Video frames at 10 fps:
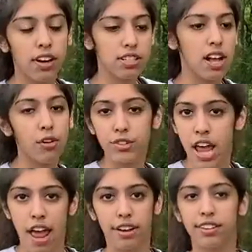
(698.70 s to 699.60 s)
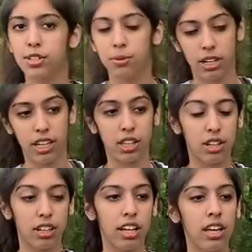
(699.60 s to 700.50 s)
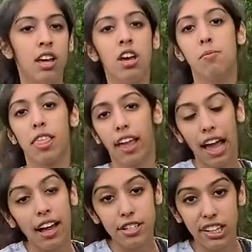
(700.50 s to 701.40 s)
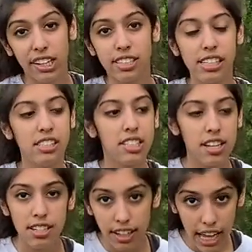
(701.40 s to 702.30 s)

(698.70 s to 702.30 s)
yourself, 10, 20, 30. But the catch is it doesn't